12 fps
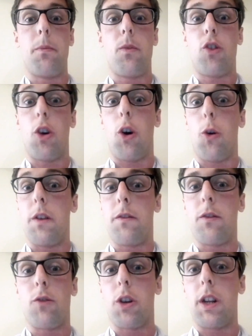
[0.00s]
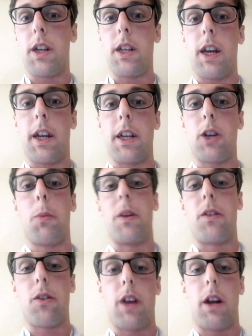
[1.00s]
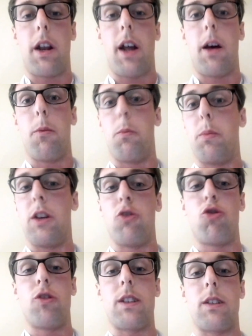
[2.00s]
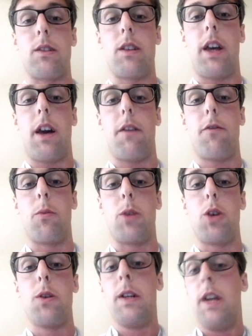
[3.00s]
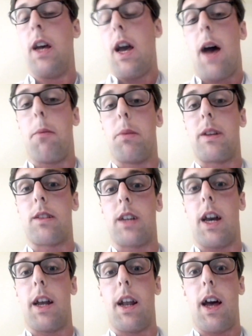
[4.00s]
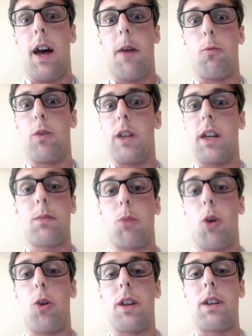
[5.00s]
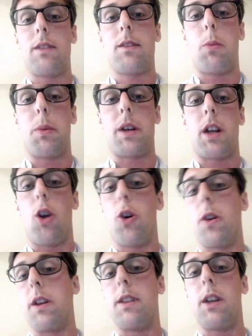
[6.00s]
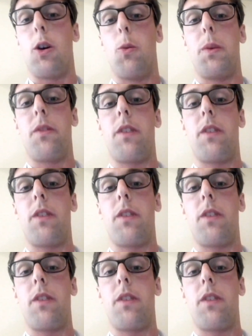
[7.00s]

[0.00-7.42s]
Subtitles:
So if you've got any comments on that, be interesting to hear from you, because again, we explored that topic a lot in the open